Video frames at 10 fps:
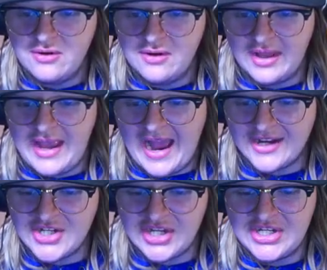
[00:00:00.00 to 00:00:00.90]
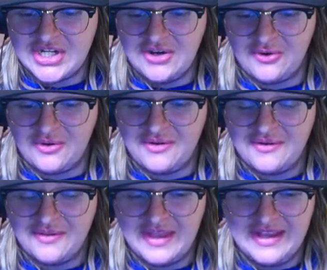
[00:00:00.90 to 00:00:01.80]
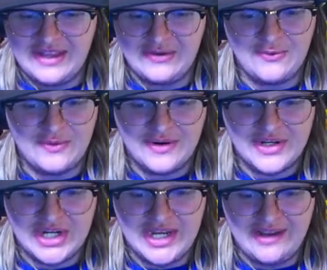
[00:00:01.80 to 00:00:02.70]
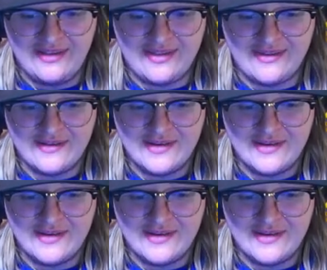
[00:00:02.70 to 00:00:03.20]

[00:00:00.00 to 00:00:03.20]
Like, actually chill. Thank you. Jeez.